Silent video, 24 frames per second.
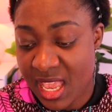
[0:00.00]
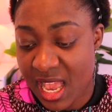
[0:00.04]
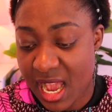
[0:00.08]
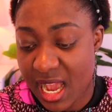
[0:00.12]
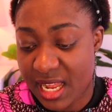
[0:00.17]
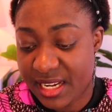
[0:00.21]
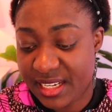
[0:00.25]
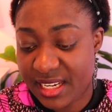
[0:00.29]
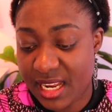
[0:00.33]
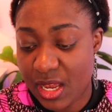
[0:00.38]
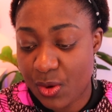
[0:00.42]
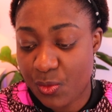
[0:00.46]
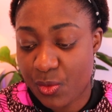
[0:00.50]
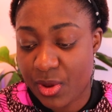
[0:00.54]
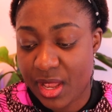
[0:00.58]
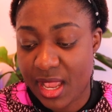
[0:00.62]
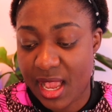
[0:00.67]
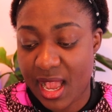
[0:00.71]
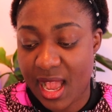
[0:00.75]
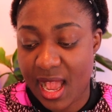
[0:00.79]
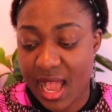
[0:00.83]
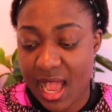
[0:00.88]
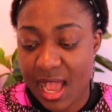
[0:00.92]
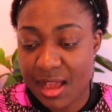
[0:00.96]
And then we
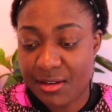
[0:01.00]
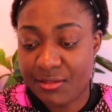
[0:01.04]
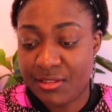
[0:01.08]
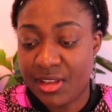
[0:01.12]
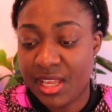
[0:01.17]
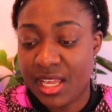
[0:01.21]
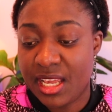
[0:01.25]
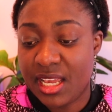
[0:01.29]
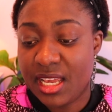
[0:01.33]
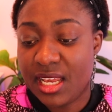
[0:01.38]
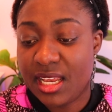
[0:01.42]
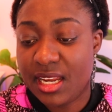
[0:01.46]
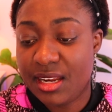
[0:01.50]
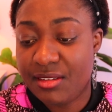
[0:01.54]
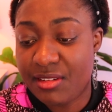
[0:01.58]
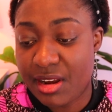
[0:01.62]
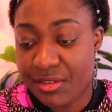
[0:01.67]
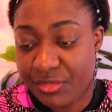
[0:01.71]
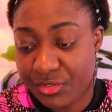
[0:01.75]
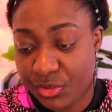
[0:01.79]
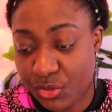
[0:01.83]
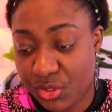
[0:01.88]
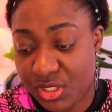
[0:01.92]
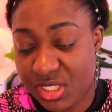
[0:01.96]
have
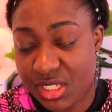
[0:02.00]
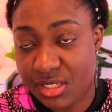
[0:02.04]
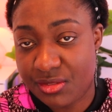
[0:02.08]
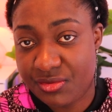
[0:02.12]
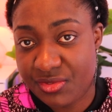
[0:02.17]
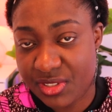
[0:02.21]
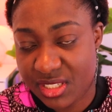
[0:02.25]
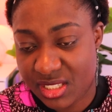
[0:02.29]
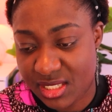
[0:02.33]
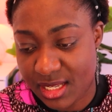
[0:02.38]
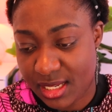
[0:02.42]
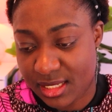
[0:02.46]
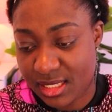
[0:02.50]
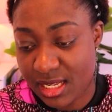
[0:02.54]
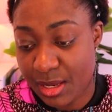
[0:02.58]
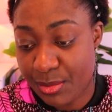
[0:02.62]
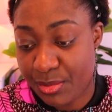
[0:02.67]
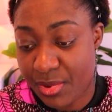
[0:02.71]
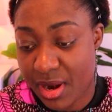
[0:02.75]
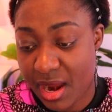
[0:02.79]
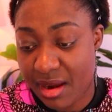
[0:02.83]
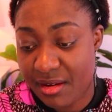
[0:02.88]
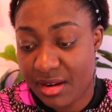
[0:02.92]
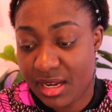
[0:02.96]
refugee visa.
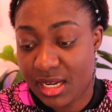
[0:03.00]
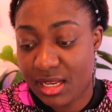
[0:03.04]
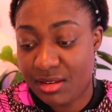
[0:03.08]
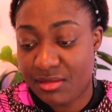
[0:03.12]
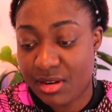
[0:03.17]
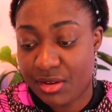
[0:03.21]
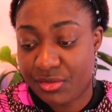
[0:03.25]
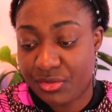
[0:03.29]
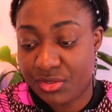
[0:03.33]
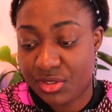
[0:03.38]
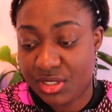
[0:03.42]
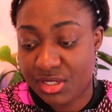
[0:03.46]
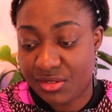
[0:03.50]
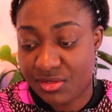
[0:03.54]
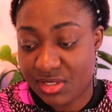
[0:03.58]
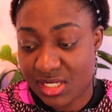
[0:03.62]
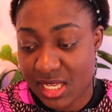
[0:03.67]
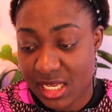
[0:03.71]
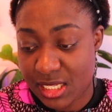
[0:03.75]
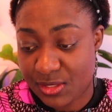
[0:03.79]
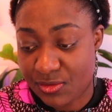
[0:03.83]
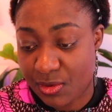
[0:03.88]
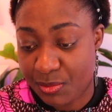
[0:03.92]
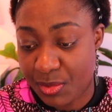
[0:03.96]
Temporarily refugee
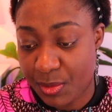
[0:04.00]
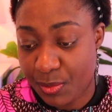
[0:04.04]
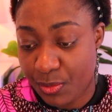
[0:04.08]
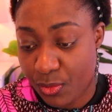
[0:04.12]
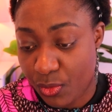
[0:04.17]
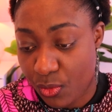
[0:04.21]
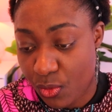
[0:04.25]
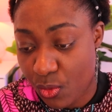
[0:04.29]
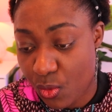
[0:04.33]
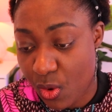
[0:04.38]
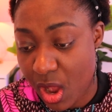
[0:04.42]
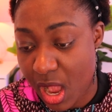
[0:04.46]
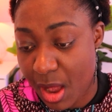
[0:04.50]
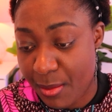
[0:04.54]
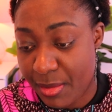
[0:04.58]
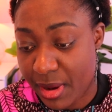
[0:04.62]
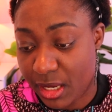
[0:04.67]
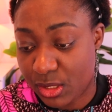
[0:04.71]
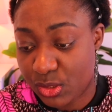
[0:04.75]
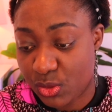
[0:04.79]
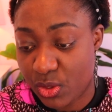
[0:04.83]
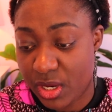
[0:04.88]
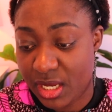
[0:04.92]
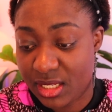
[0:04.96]
visa is for people who are
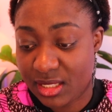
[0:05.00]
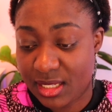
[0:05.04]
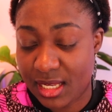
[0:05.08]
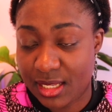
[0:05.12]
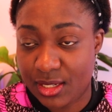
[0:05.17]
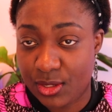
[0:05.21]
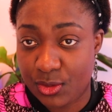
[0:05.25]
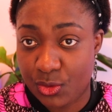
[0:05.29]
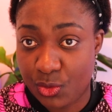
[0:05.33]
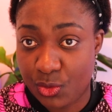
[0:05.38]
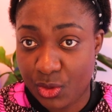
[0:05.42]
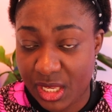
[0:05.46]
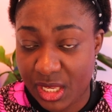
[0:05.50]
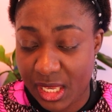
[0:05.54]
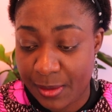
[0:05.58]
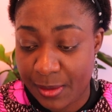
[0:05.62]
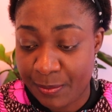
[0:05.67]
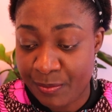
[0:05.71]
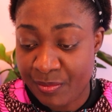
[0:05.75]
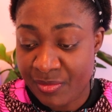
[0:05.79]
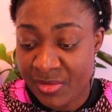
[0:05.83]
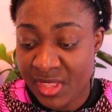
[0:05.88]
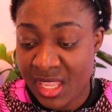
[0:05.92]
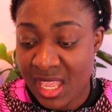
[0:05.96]
about to enter the
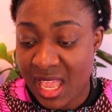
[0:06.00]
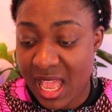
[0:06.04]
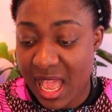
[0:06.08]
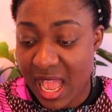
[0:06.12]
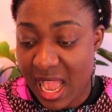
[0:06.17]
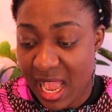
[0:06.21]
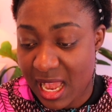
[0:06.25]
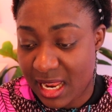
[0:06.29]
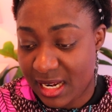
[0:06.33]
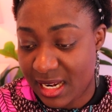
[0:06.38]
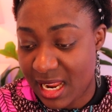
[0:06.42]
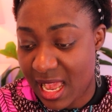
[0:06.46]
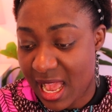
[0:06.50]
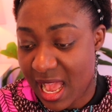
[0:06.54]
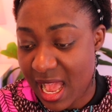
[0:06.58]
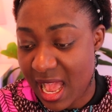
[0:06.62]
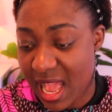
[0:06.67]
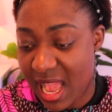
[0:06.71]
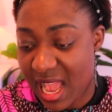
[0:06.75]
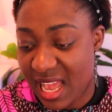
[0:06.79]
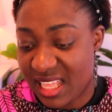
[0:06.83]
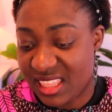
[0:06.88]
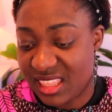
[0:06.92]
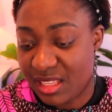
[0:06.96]
UK and
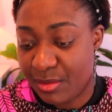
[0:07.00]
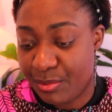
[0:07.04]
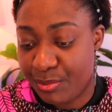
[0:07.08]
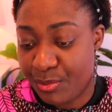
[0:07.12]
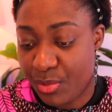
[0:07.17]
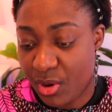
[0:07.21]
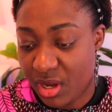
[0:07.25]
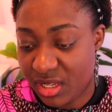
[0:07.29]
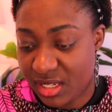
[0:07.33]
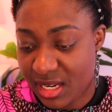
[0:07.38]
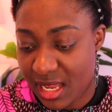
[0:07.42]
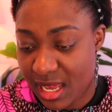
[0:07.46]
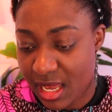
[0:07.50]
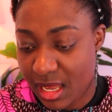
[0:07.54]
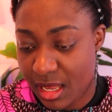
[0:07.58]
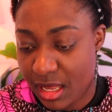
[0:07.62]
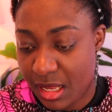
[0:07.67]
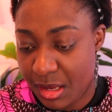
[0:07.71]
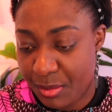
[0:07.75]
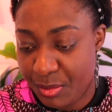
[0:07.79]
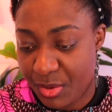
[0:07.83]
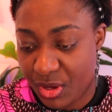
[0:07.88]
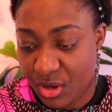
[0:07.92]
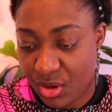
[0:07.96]
are at the border
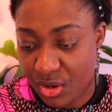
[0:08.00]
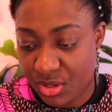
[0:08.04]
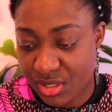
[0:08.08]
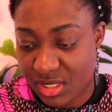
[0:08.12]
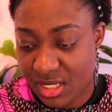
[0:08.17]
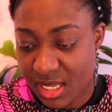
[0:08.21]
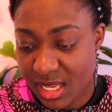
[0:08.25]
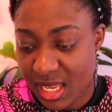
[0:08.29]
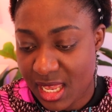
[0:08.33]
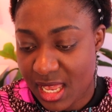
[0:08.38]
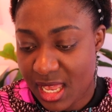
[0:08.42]
because